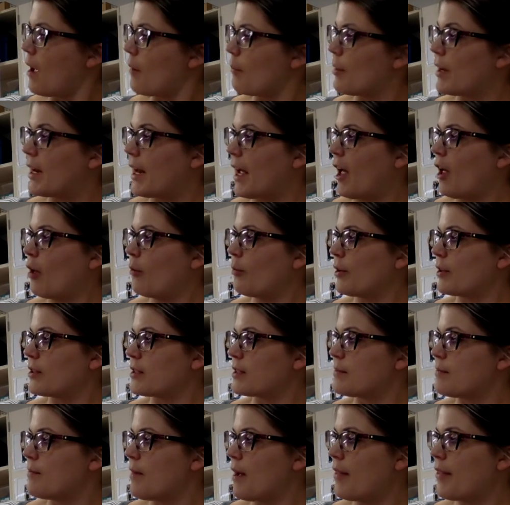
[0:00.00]
But
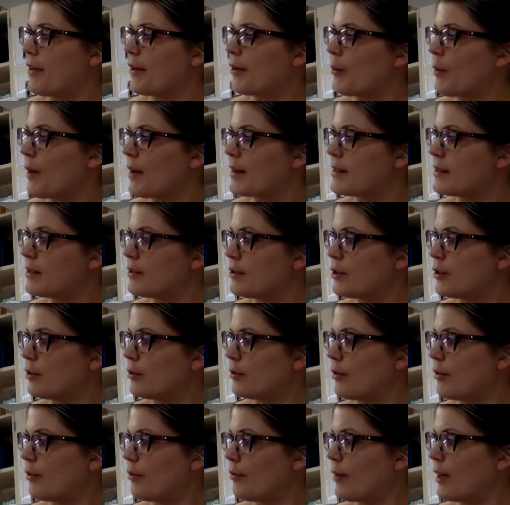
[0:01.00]
Albert's mother wasn't too
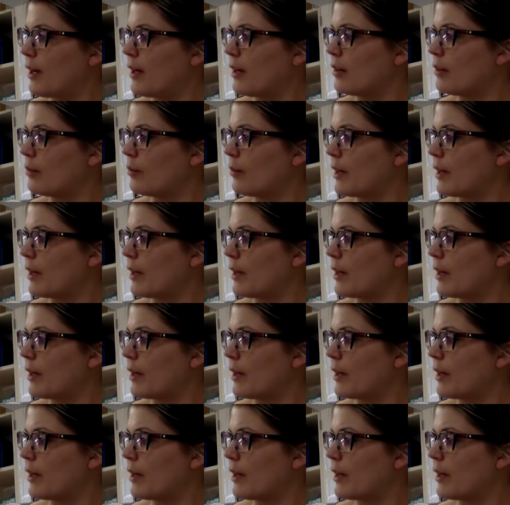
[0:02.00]
thrilled